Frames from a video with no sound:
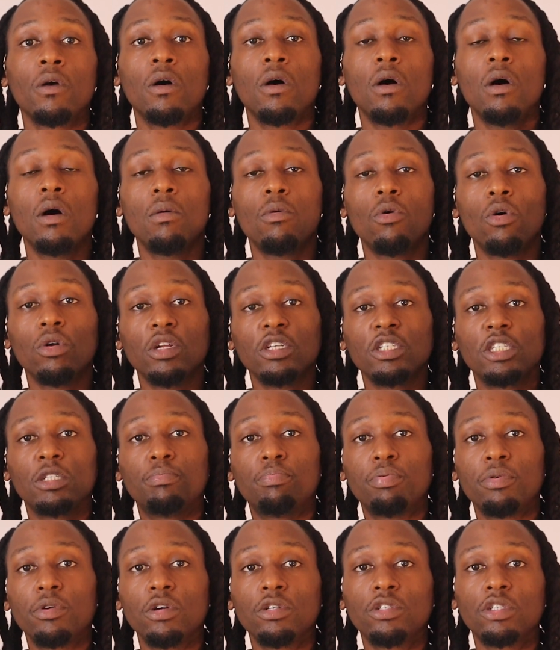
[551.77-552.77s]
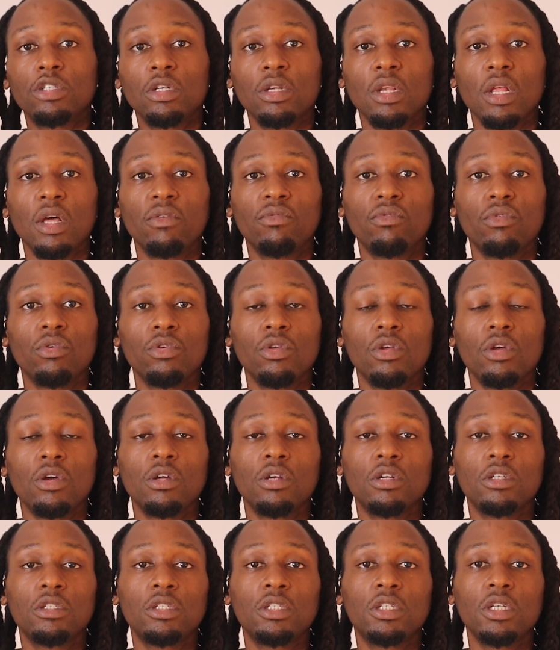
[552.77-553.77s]
On a spiritual level, you're
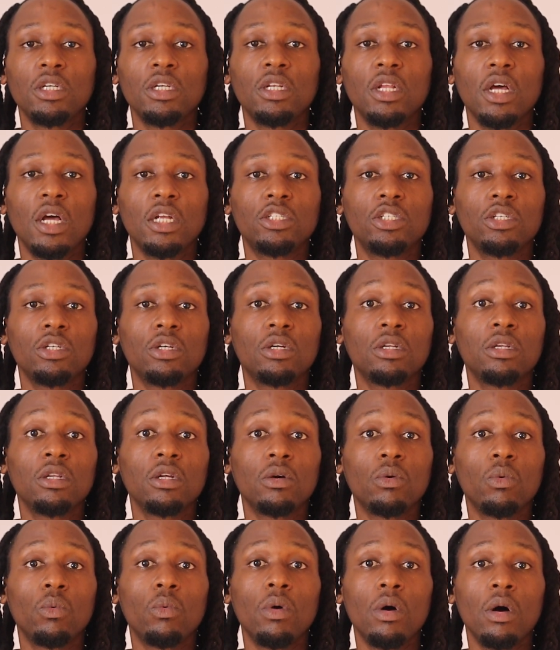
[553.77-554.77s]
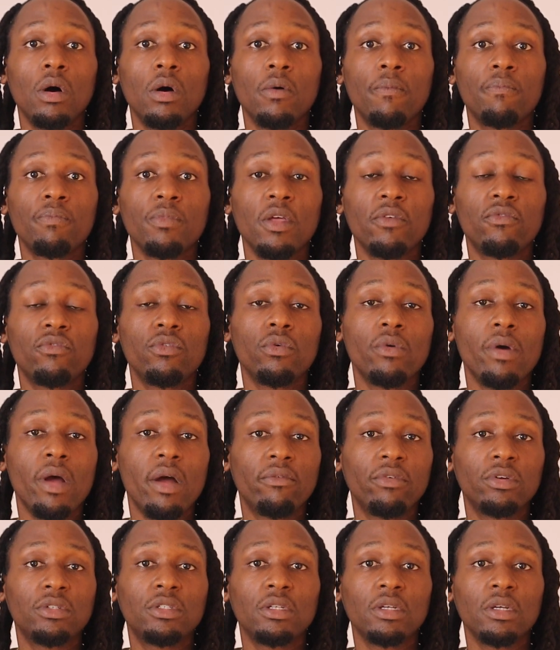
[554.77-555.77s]
going to see that you click well if you were
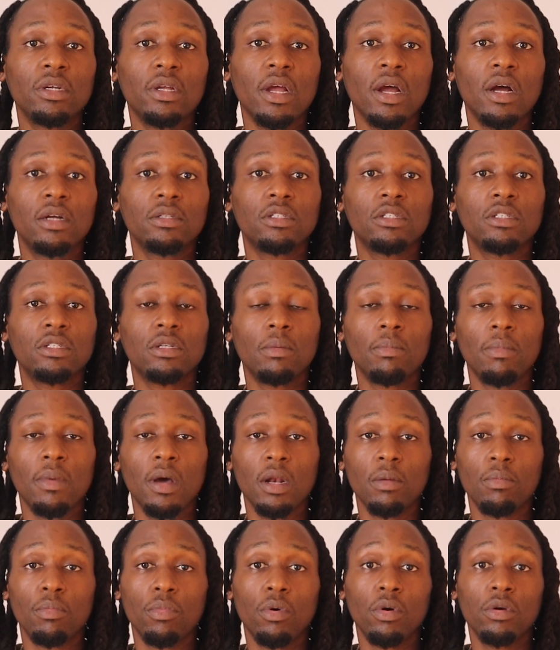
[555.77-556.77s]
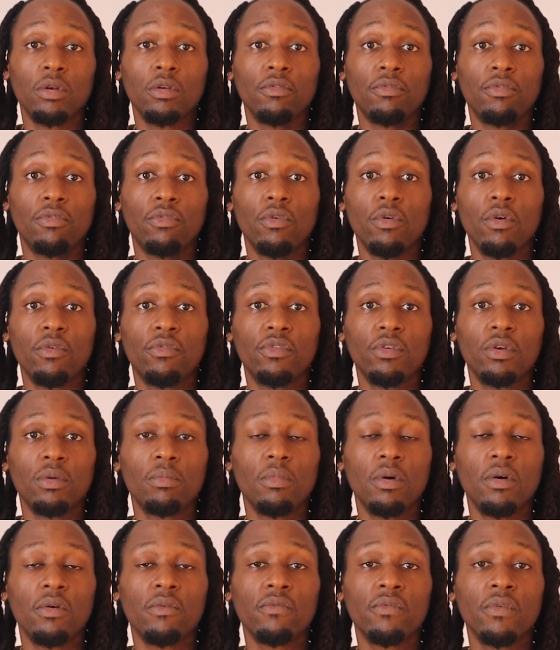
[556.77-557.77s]
ever to encounter somebody born the 4th of the
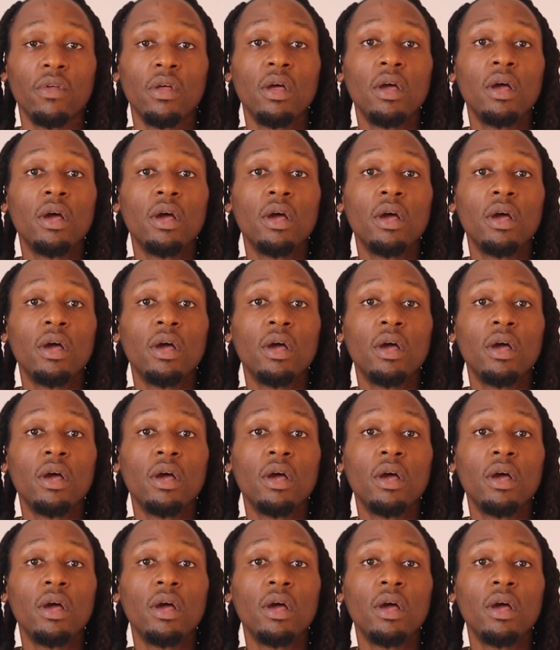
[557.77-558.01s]
month.